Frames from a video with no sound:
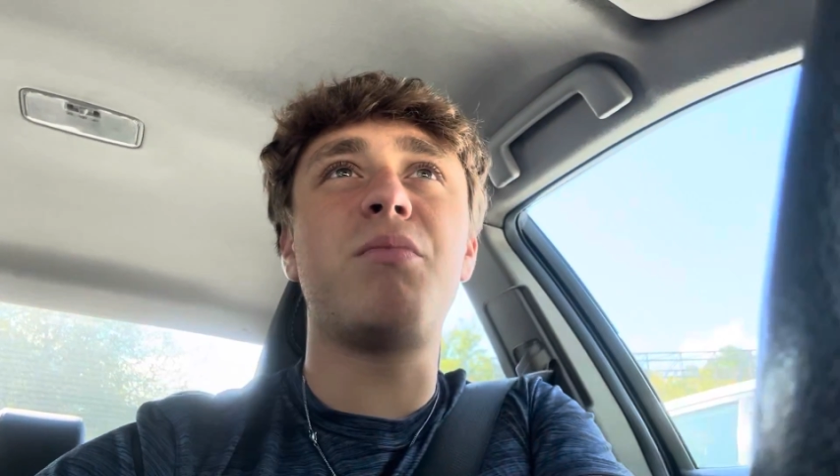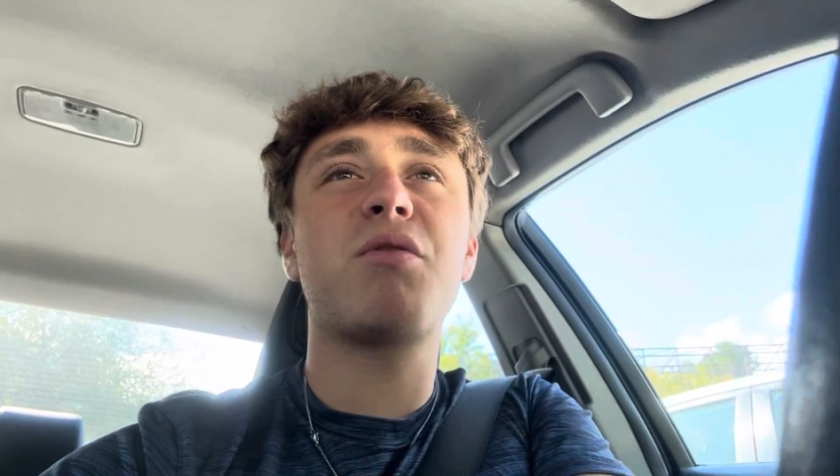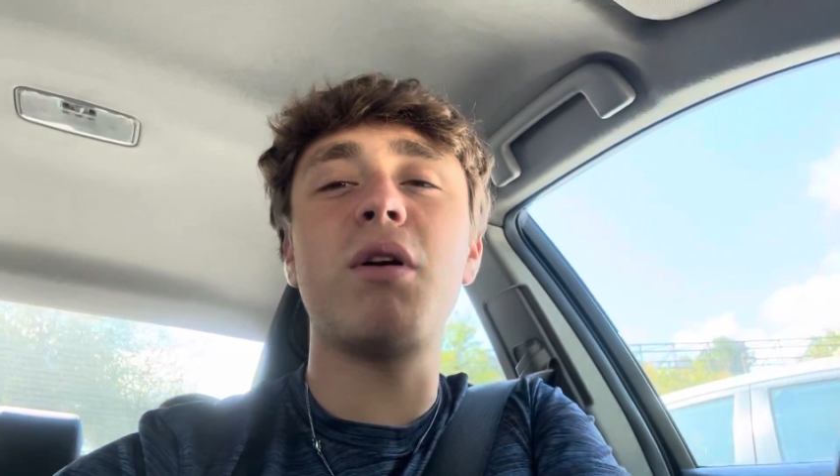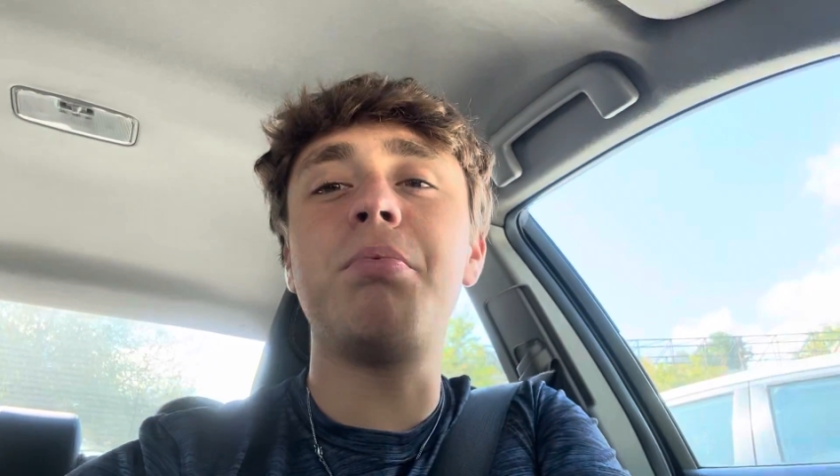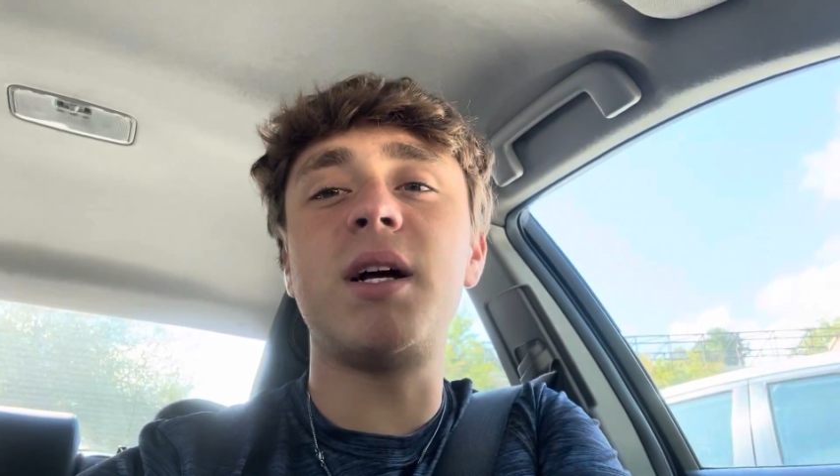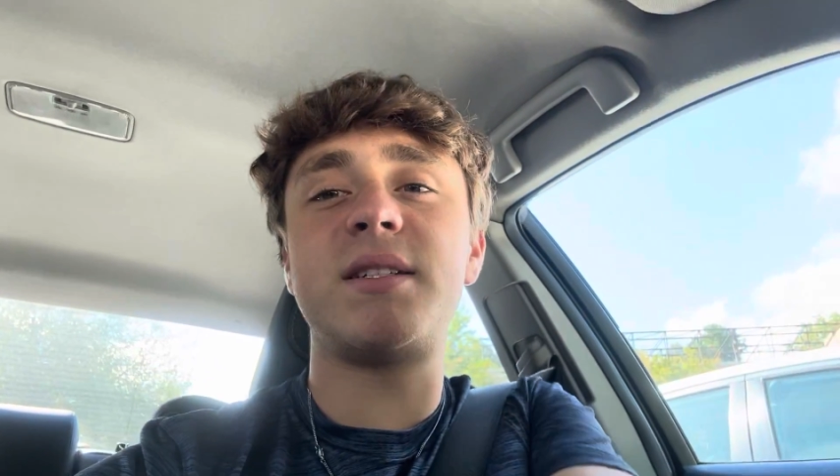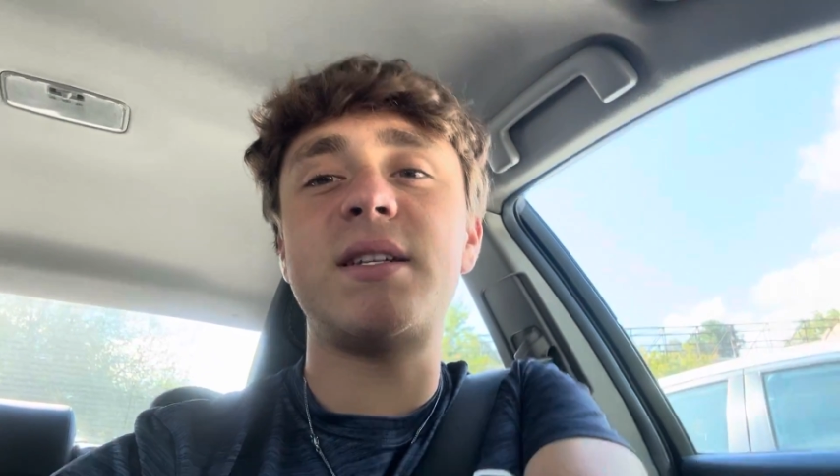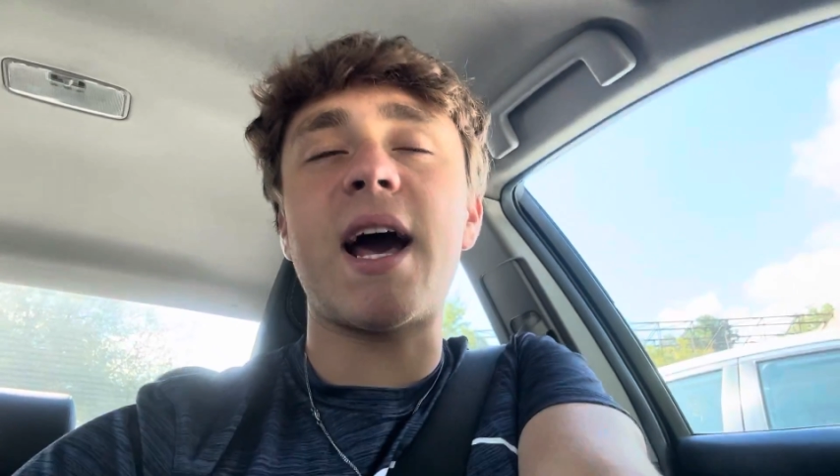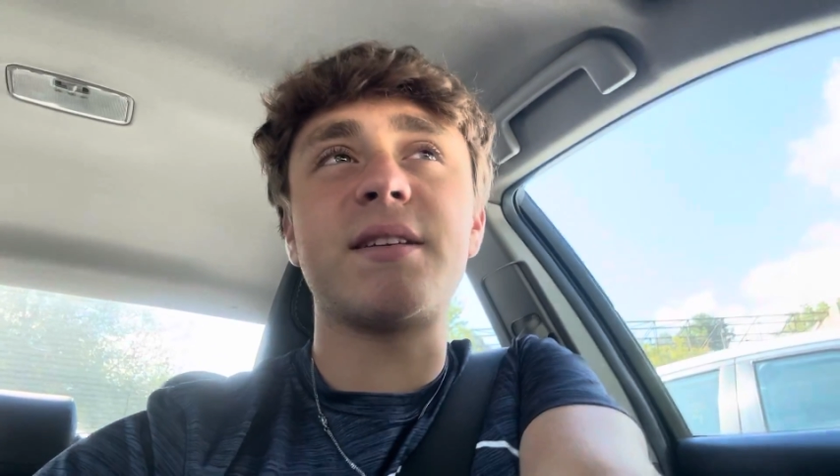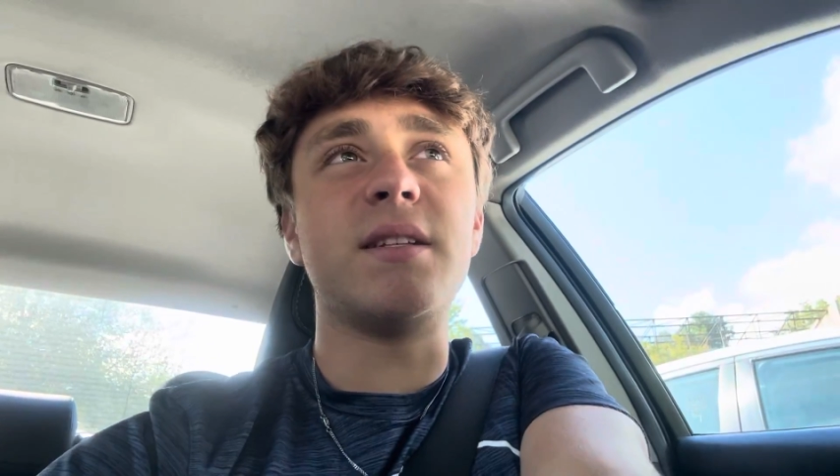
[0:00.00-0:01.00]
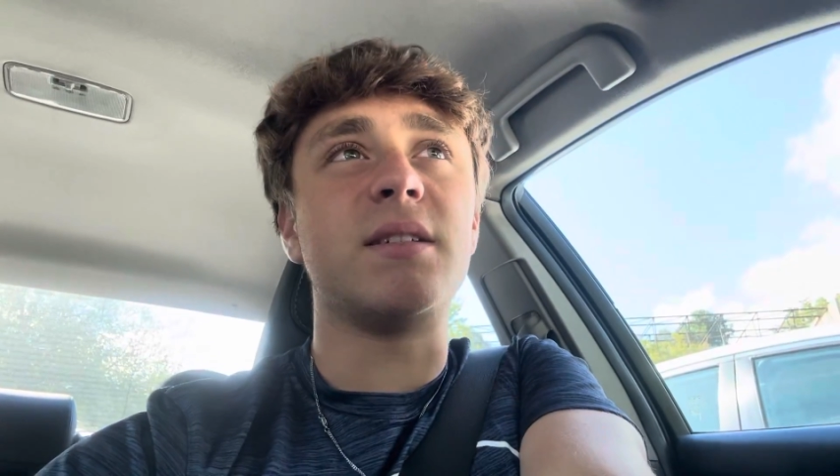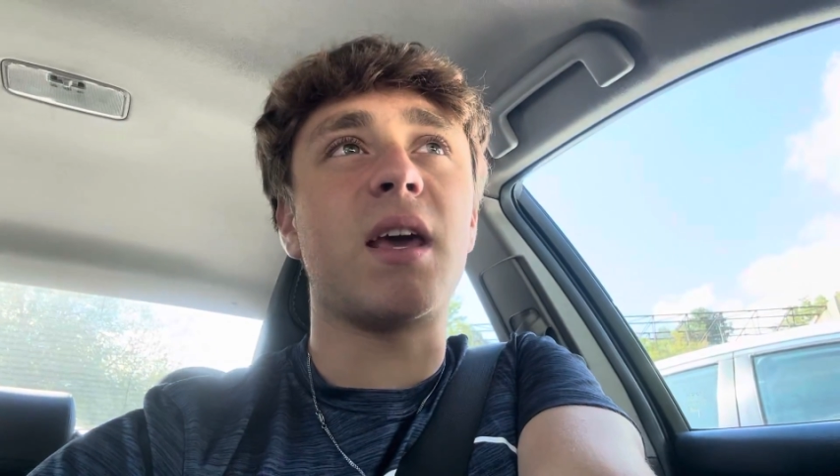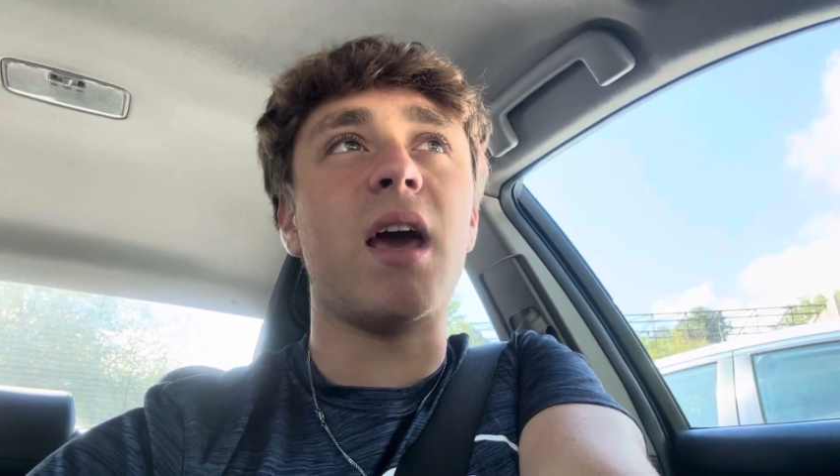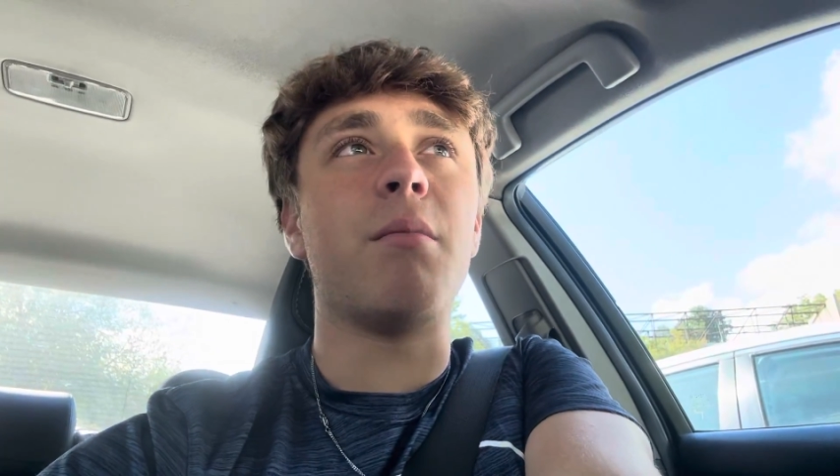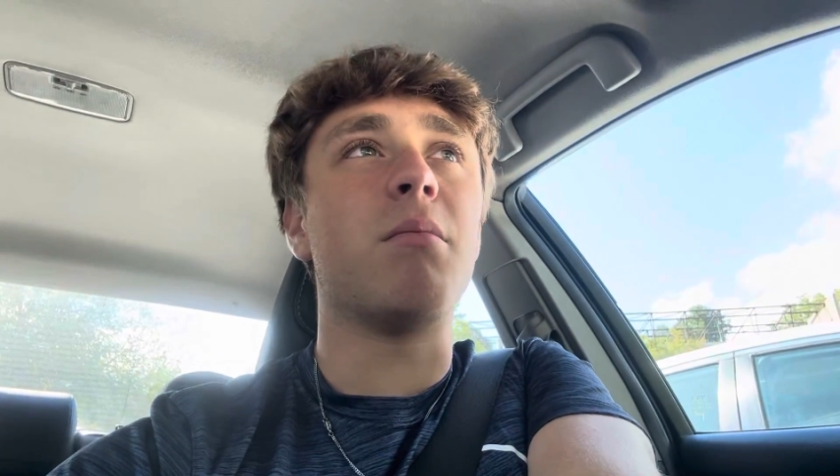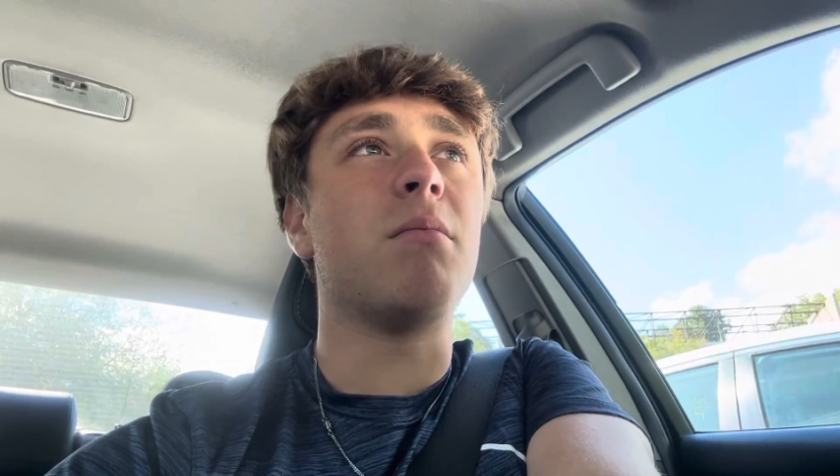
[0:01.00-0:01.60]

three plus sacks this game.